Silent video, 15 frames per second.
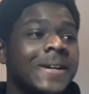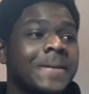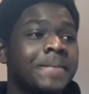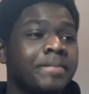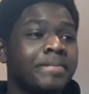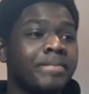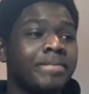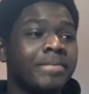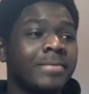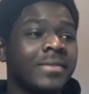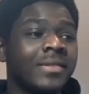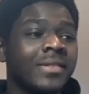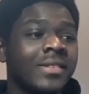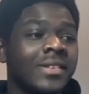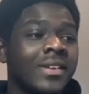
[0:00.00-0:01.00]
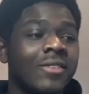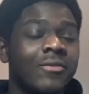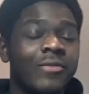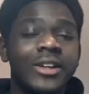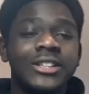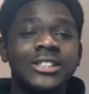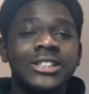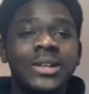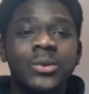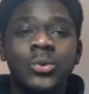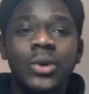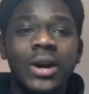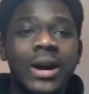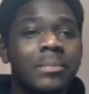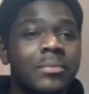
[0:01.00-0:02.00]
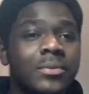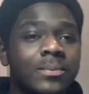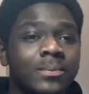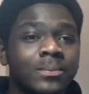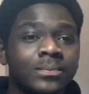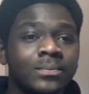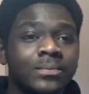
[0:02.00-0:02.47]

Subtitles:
that eventually it will happen.